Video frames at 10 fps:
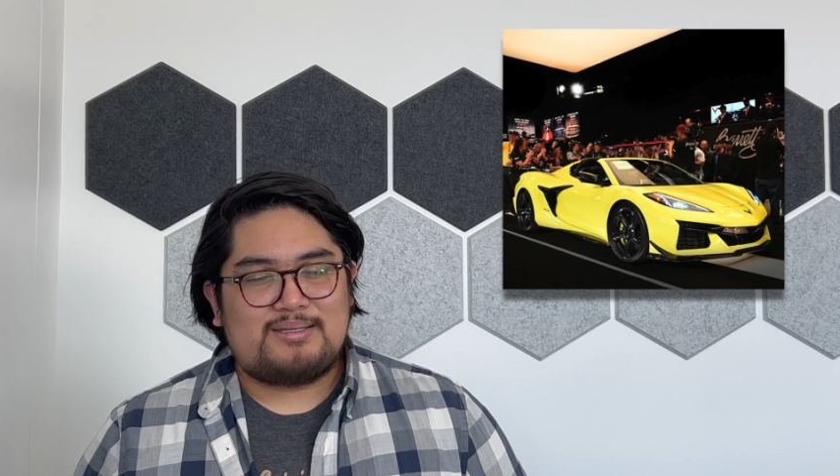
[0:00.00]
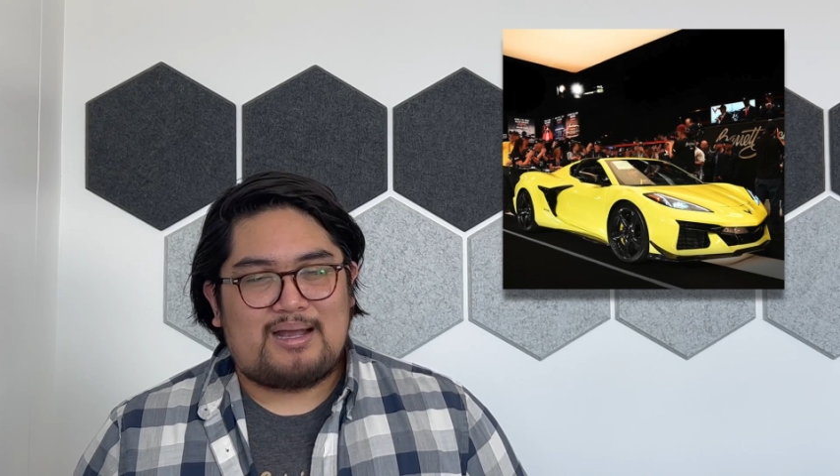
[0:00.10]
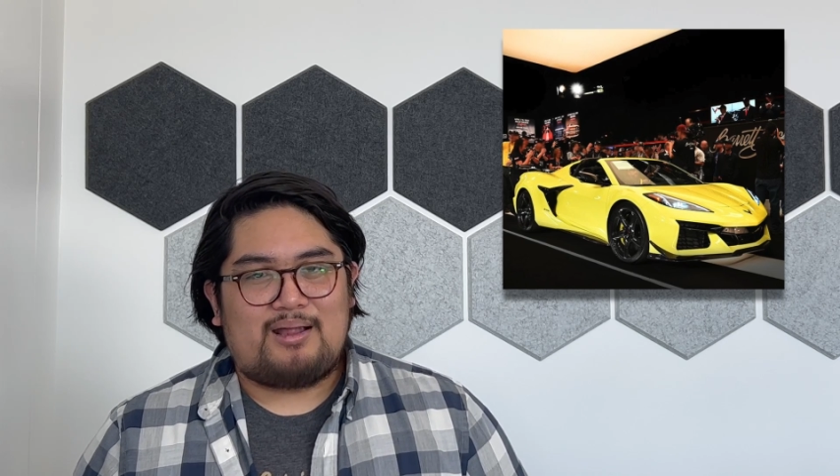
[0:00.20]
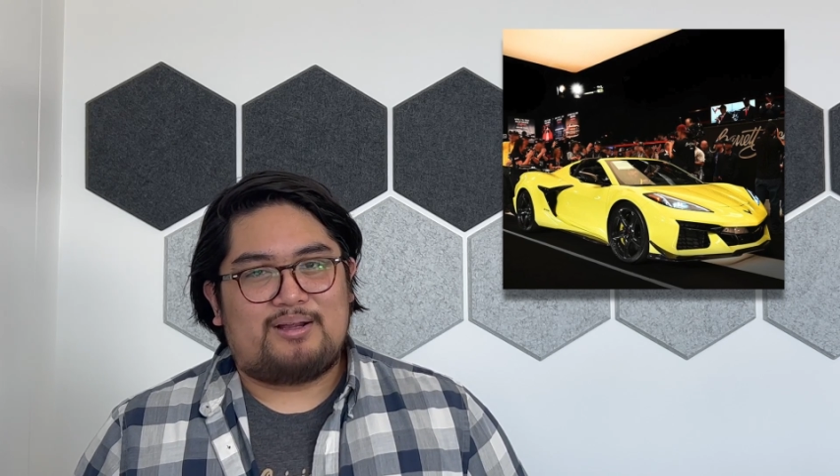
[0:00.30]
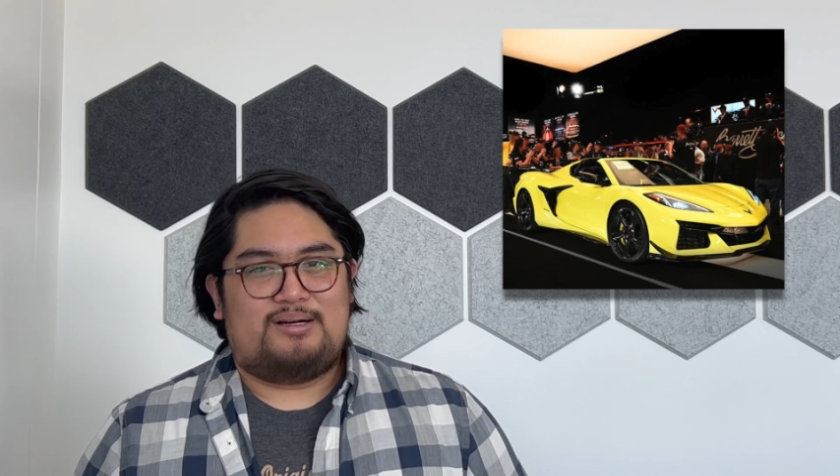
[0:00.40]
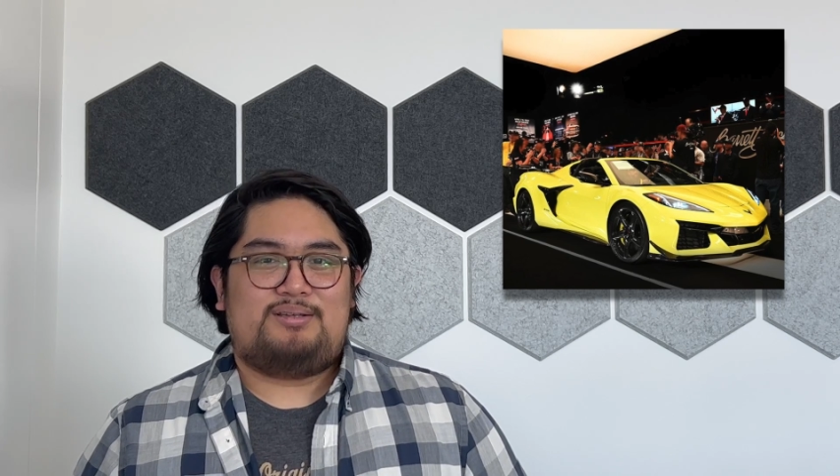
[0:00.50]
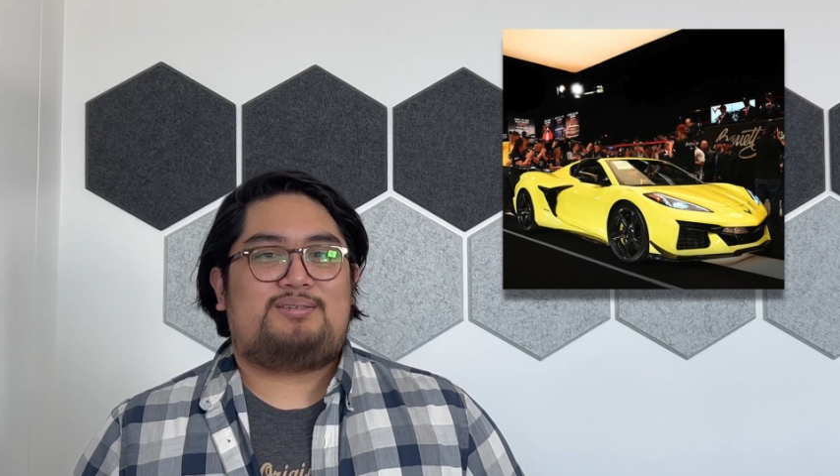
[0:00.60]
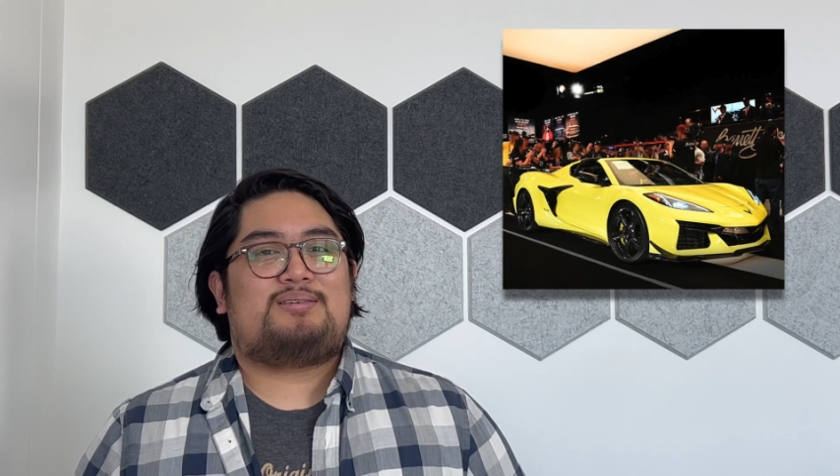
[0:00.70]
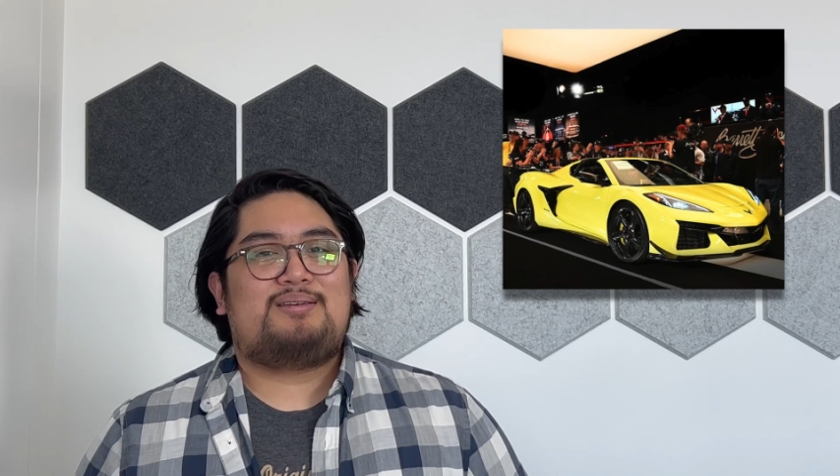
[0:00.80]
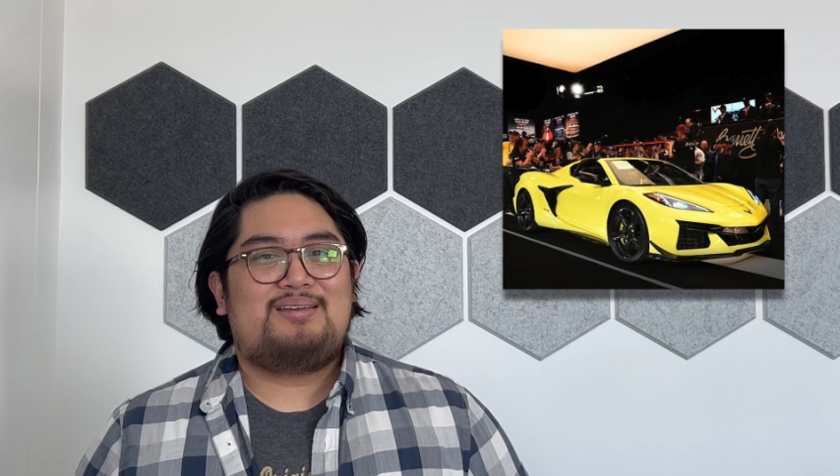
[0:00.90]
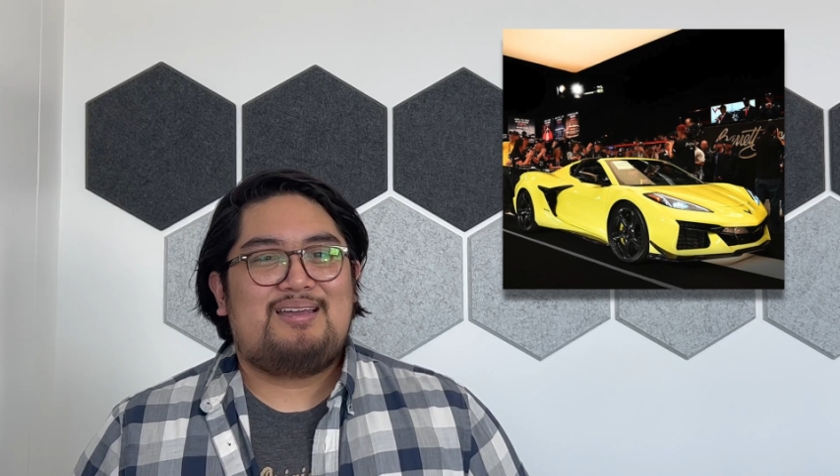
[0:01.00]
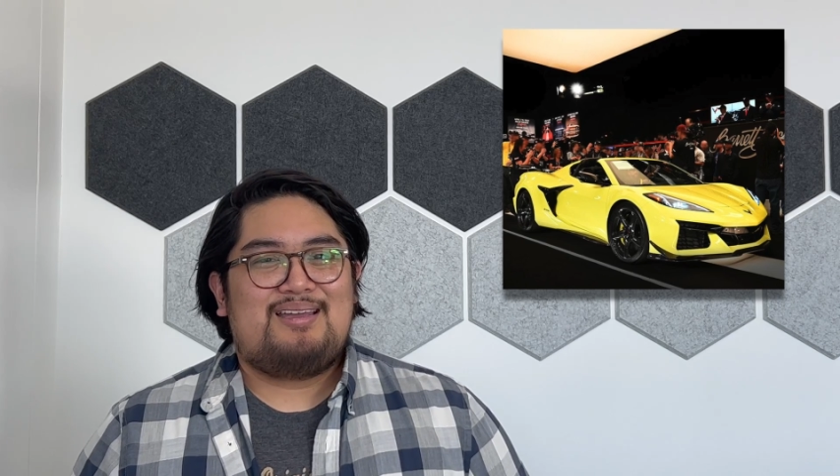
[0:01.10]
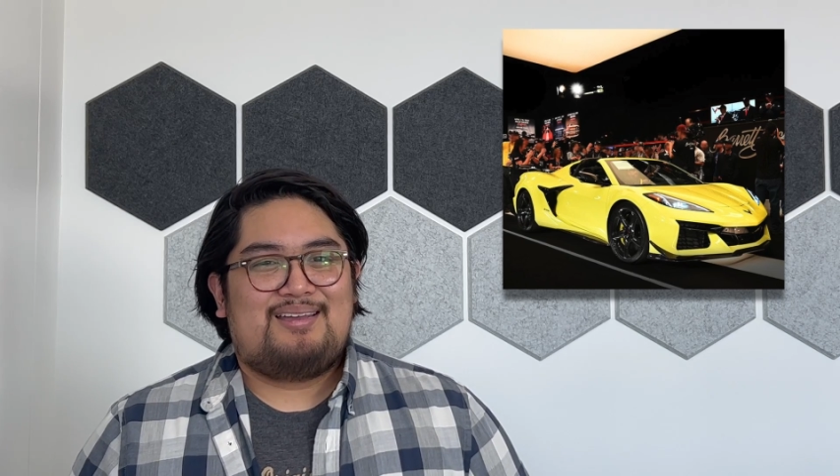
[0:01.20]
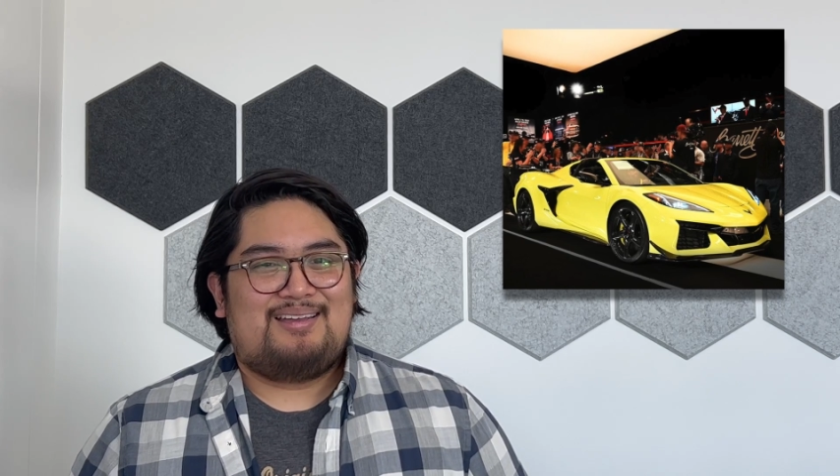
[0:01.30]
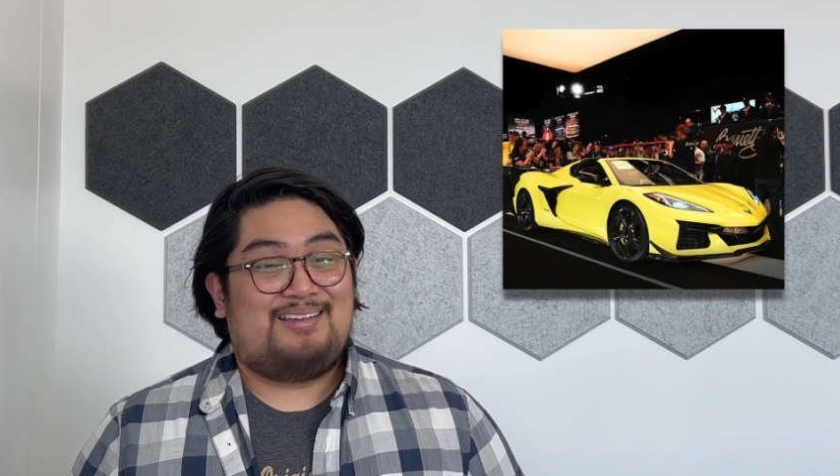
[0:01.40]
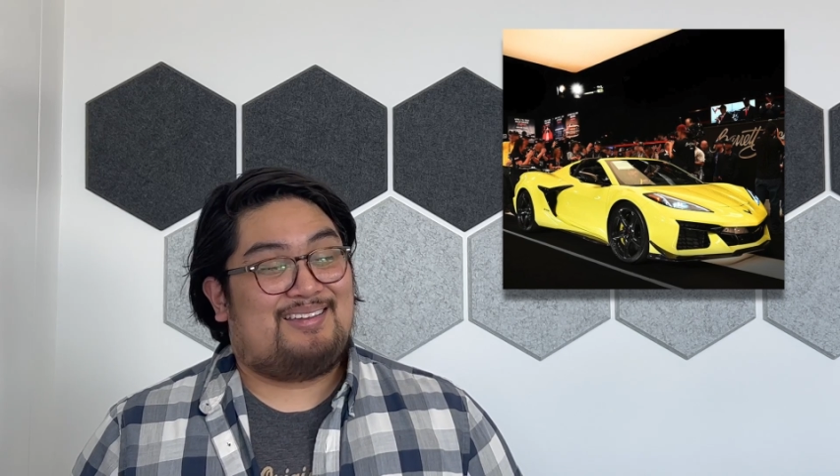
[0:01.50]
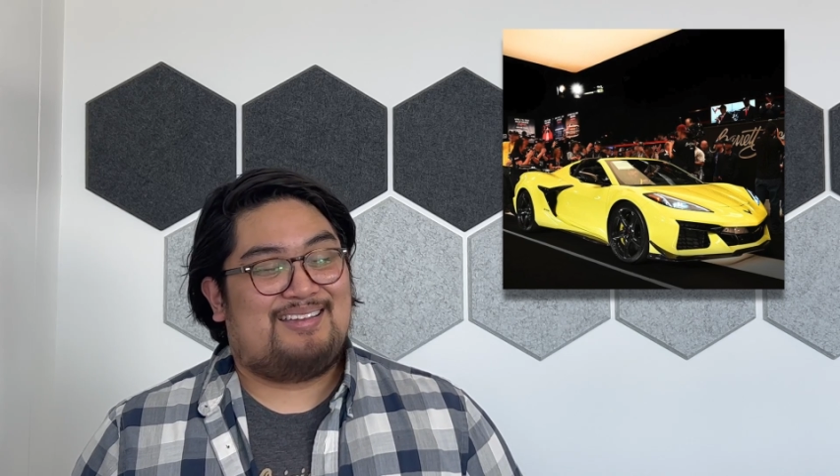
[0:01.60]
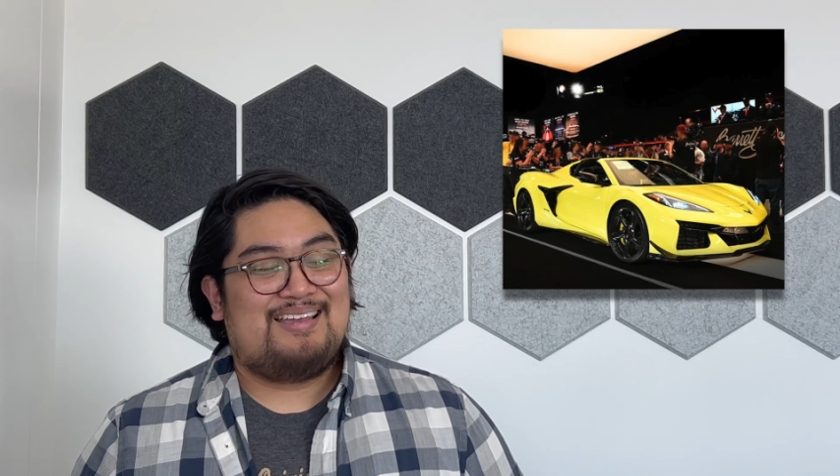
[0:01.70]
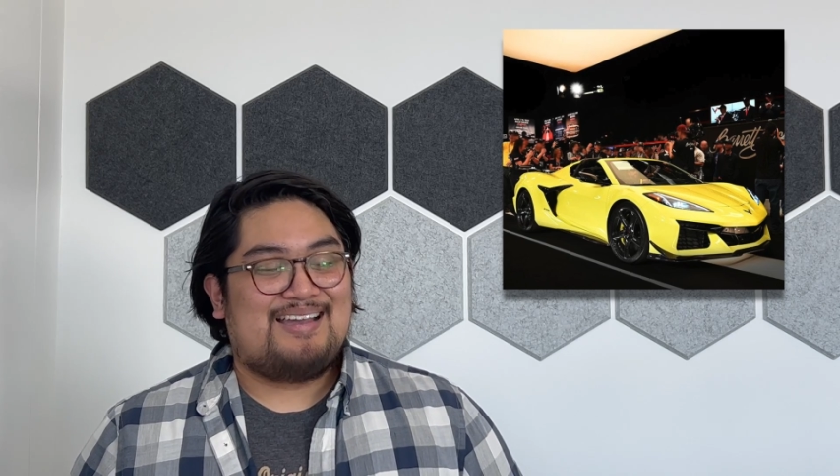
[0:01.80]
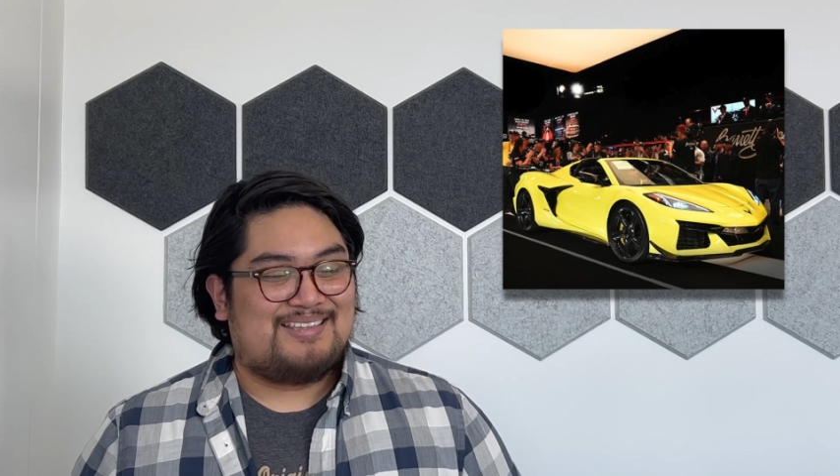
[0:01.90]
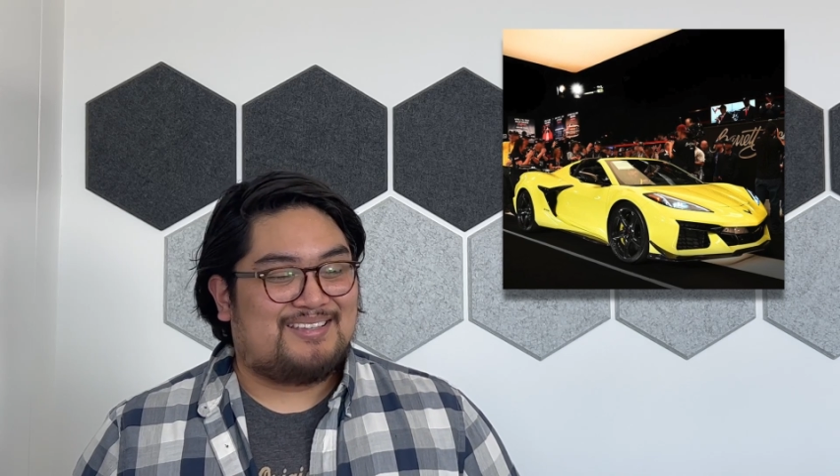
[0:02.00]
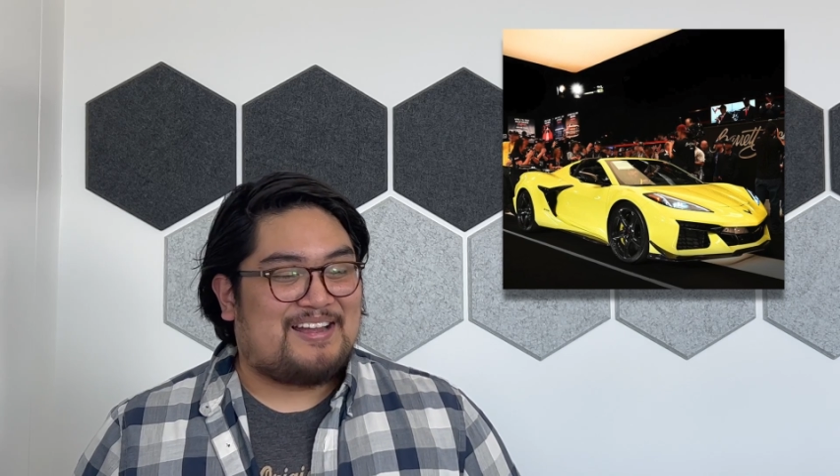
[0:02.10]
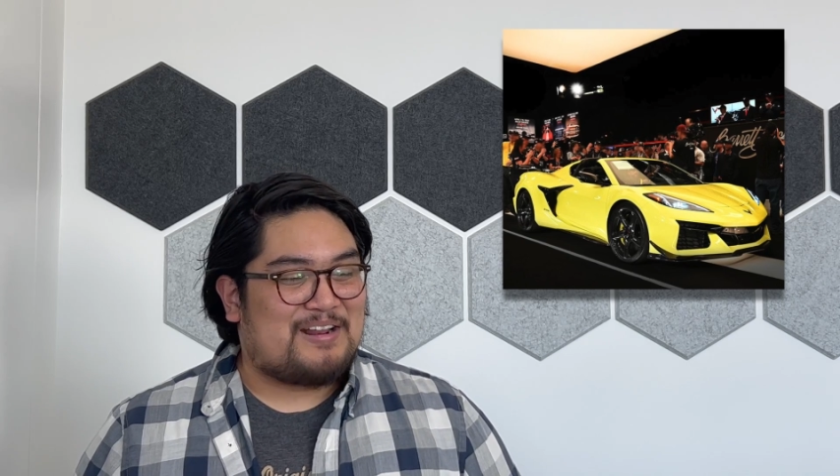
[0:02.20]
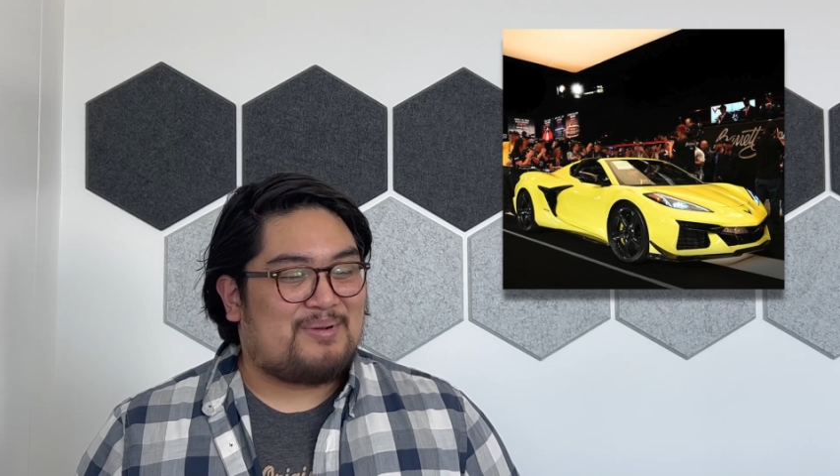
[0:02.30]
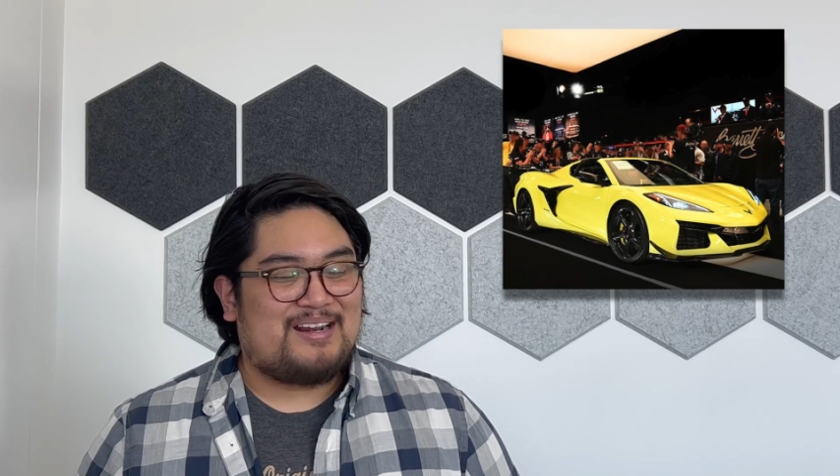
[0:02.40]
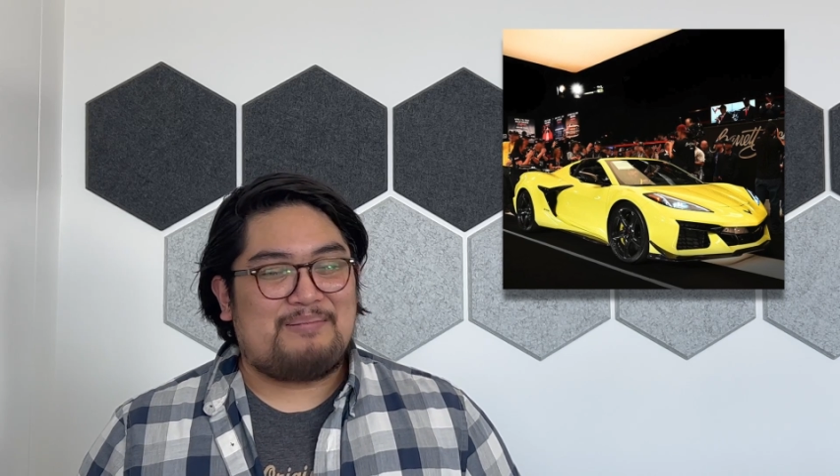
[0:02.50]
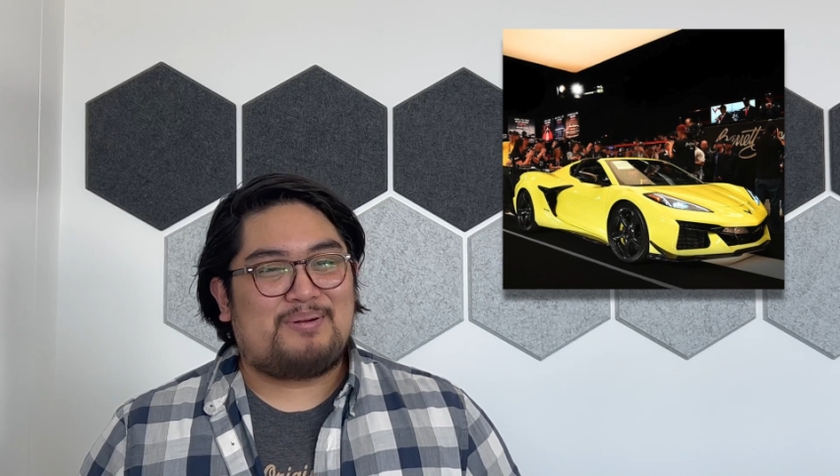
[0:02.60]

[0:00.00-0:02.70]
That's a lot of money,